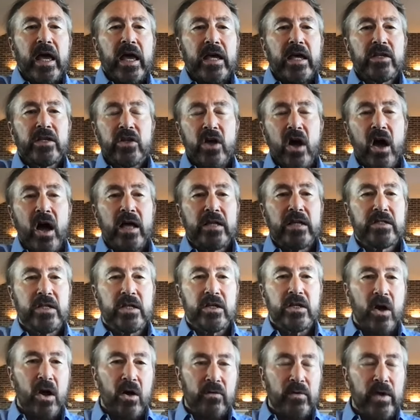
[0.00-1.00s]
is
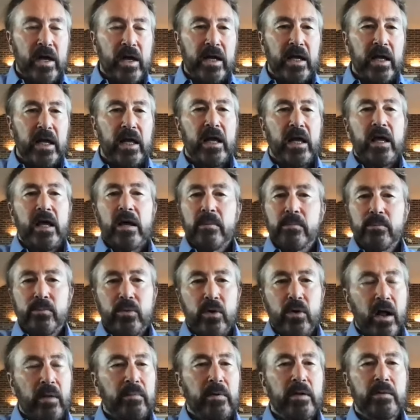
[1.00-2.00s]
causing already
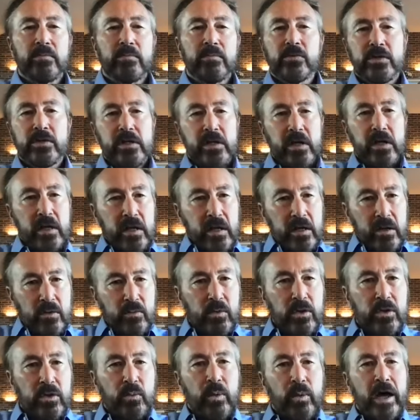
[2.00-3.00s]
problems
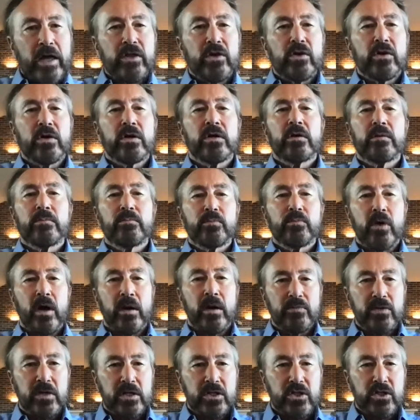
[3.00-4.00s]
with weather,
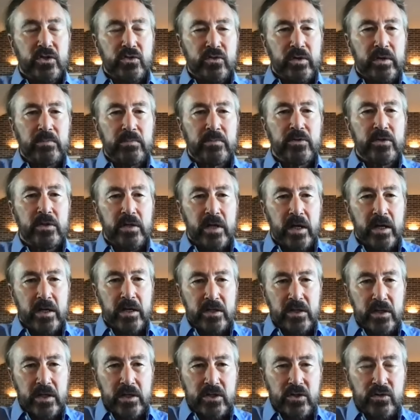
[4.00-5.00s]
problems with
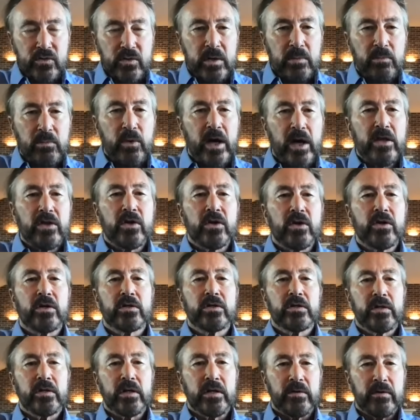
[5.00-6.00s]
extreme
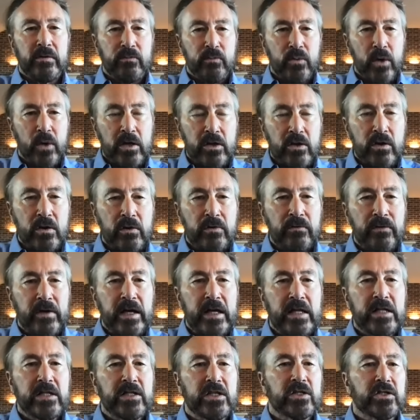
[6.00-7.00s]
weather
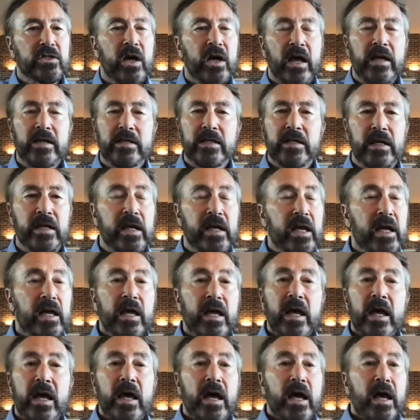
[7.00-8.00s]
events. It's causing
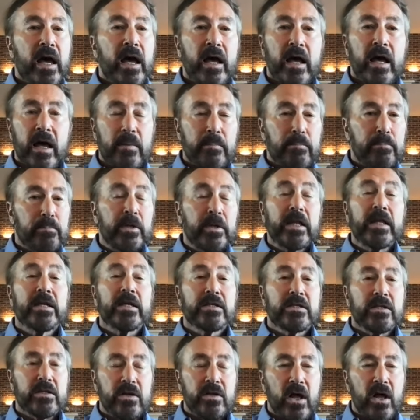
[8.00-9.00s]

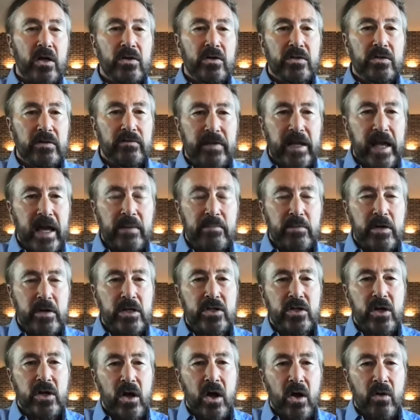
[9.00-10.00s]
billions of dollars of
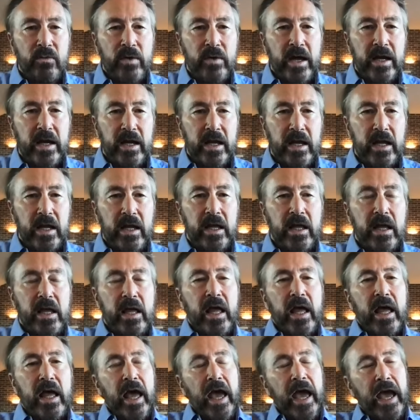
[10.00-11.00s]
damage already.
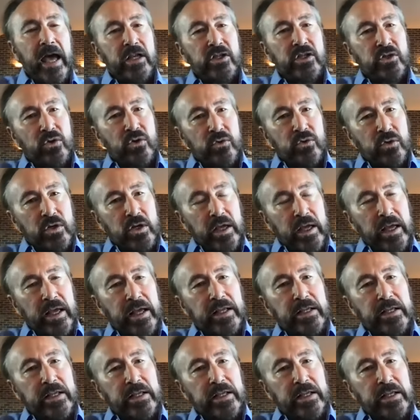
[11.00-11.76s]
And so